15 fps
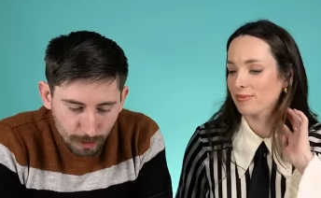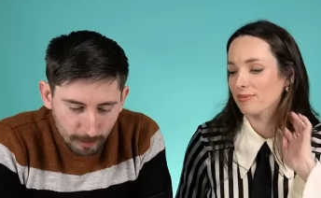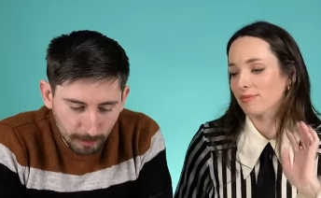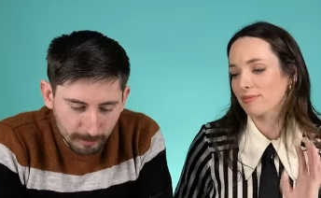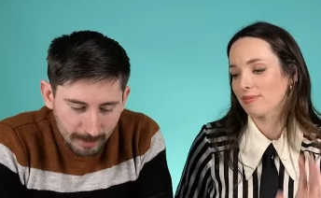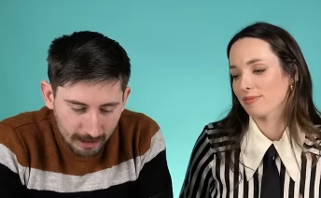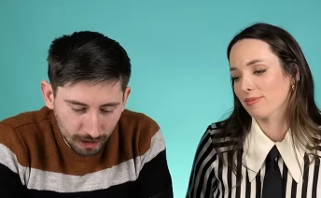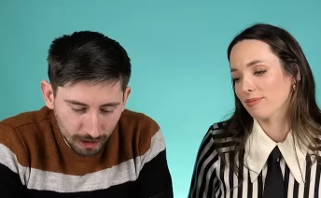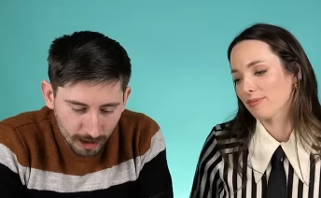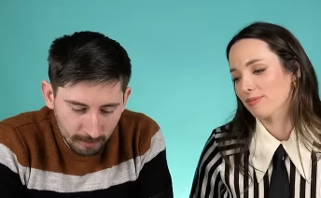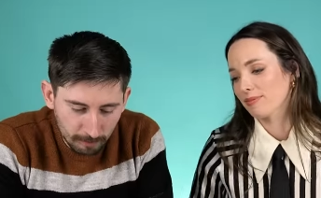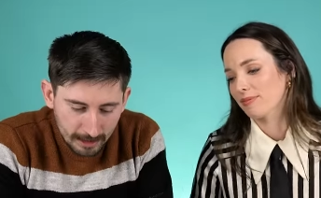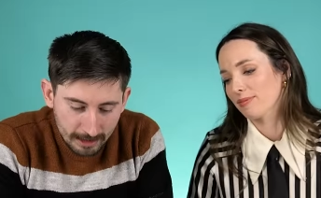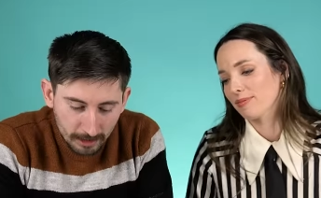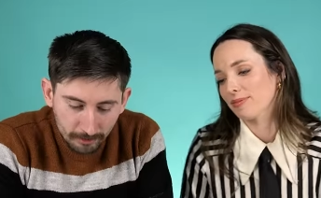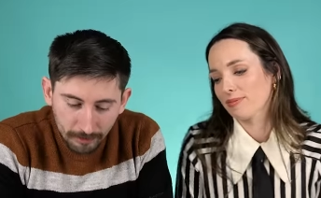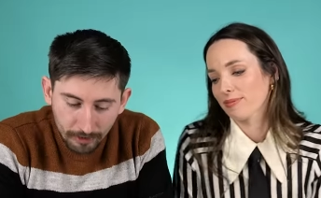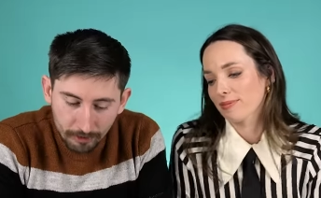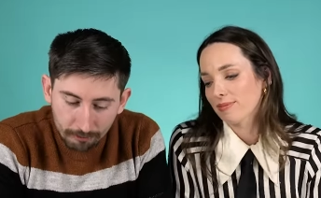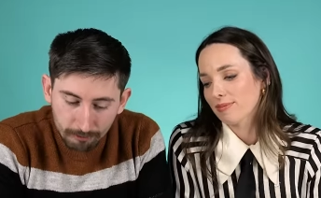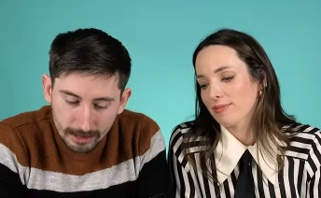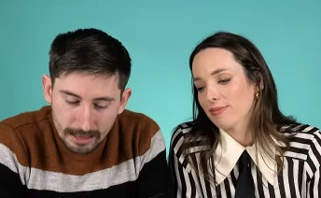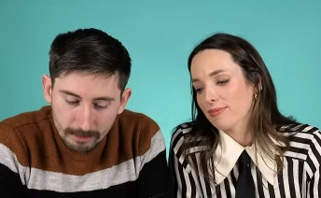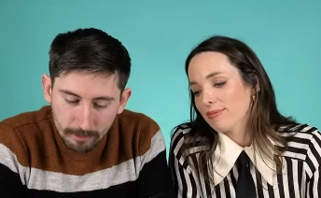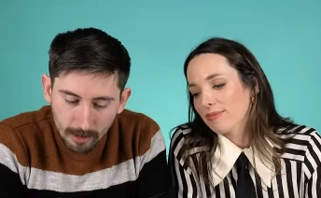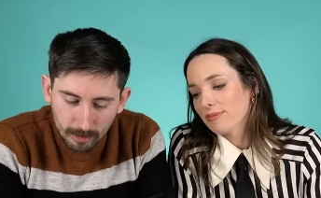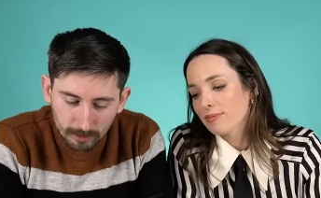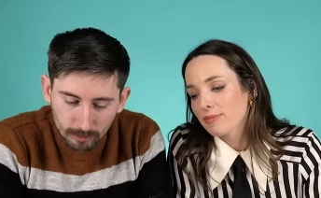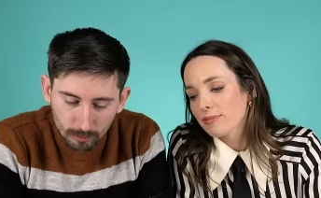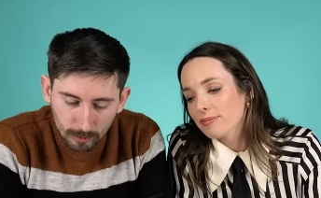Speaker 1: Triple mash, a blend of three
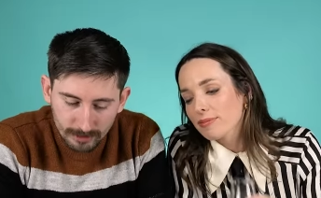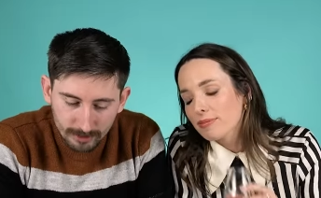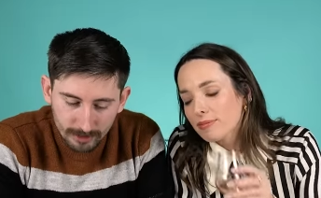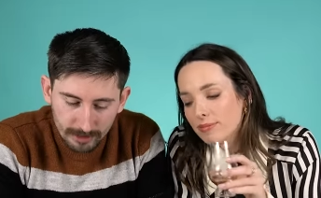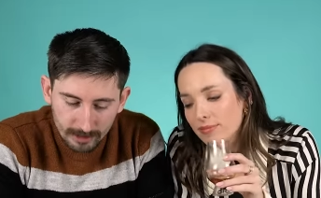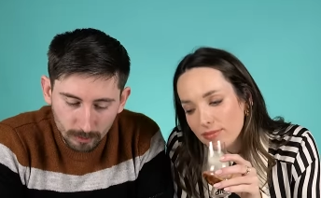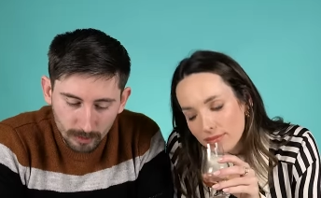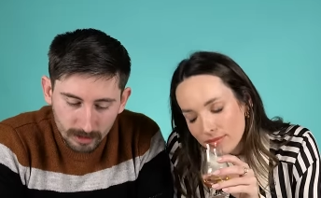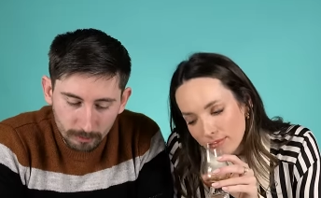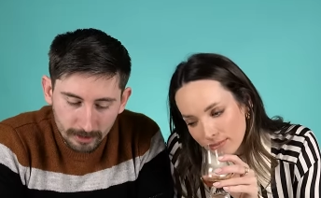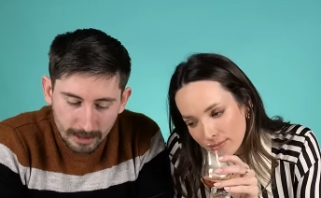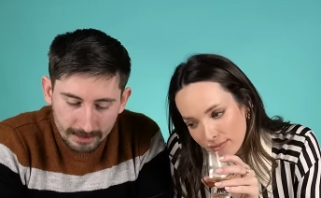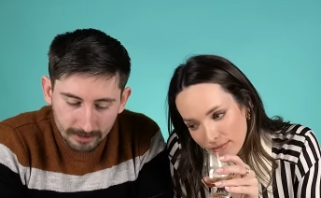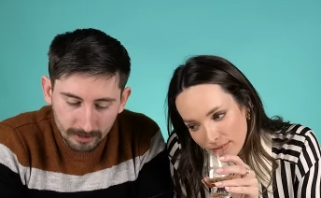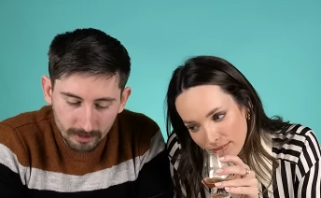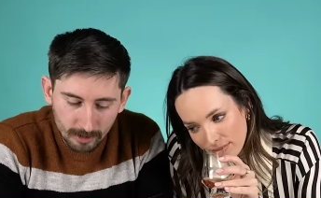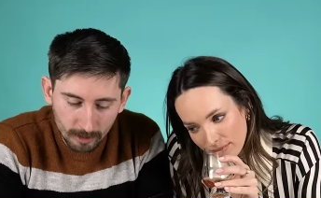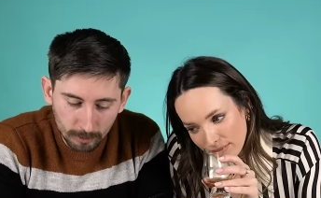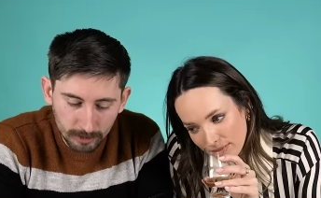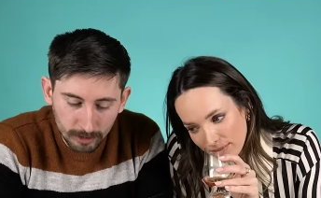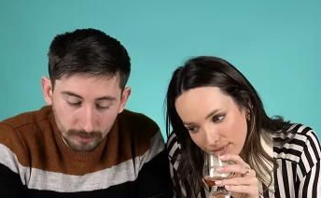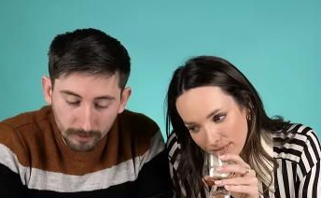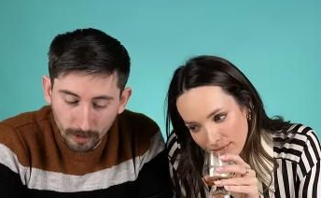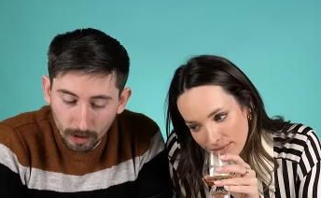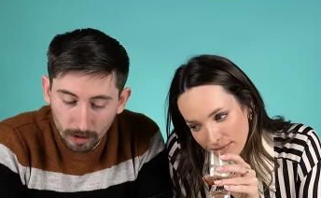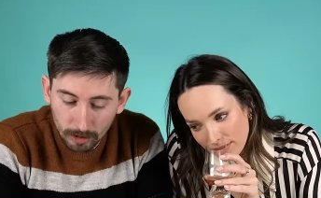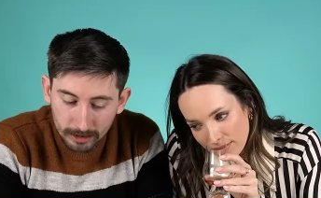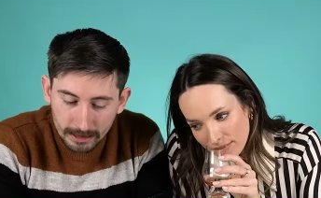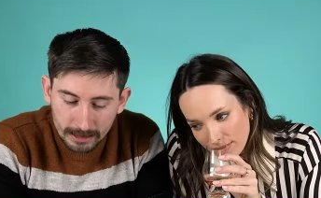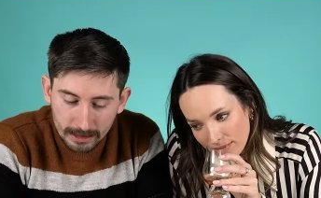bonded whiskies with pleasant notes of
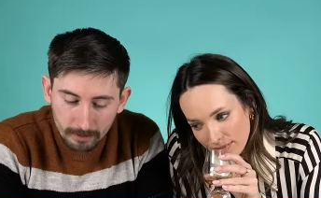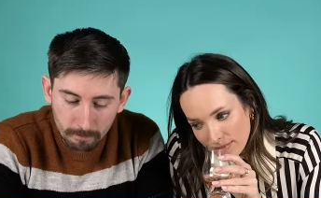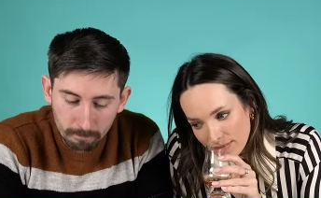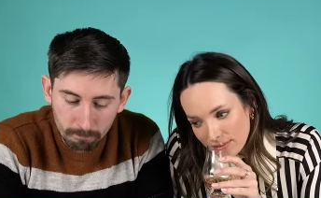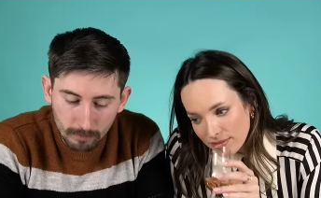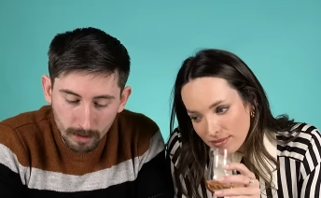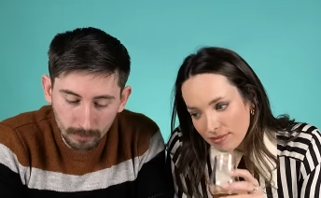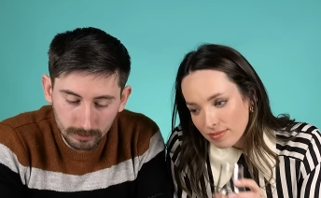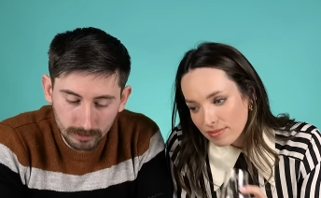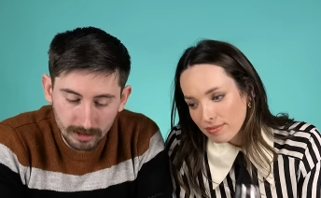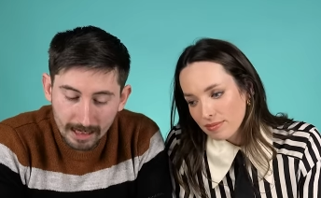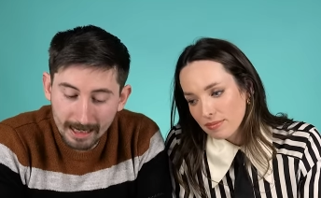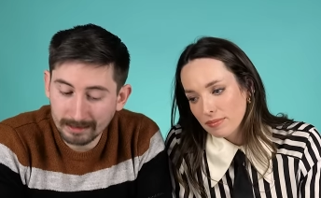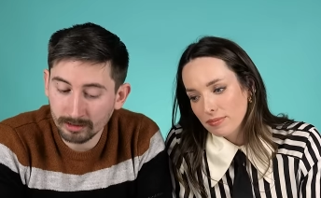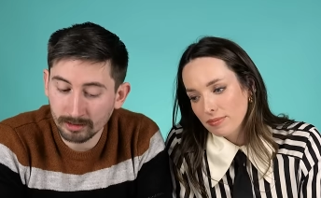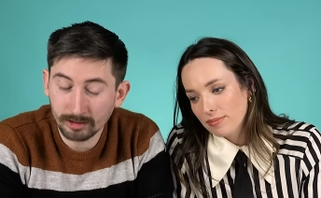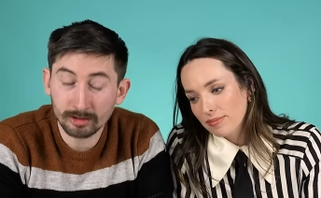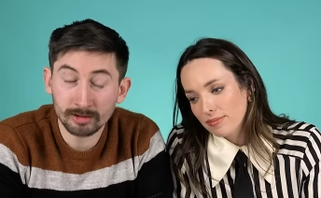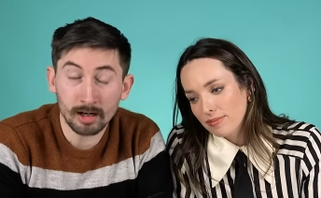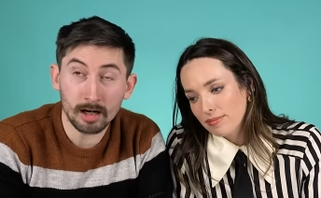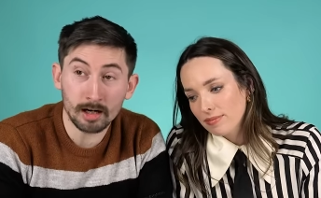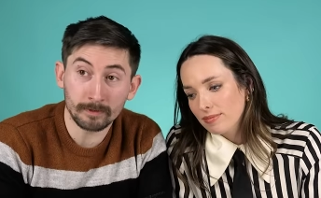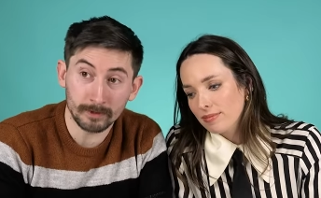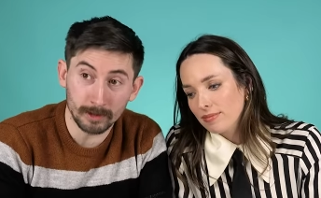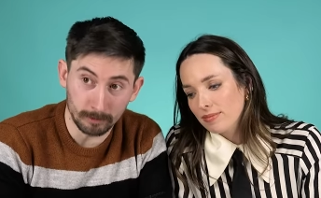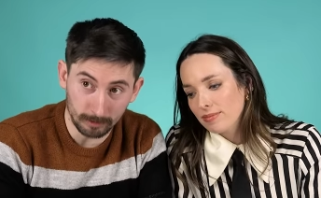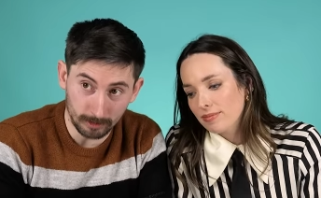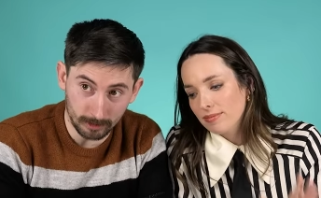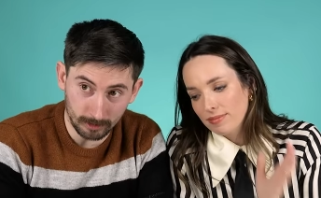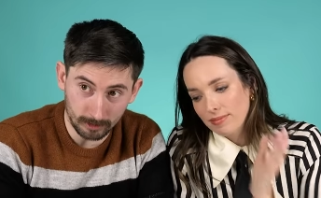honey, malt, and soft
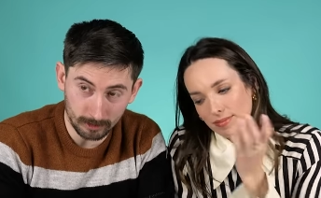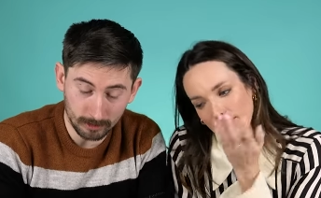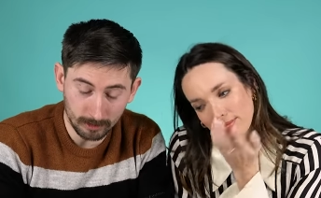oak.